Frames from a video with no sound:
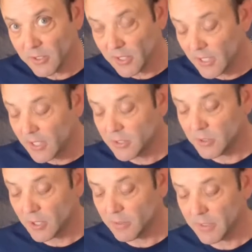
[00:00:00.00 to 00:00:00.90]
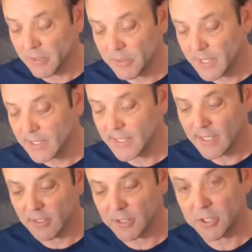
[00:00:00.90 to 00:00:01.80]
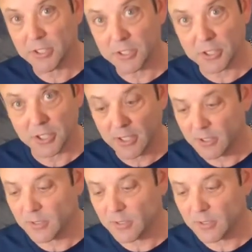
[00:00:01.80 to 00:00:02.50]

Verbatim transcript: lugs are off and everything's out, and it's just the shell.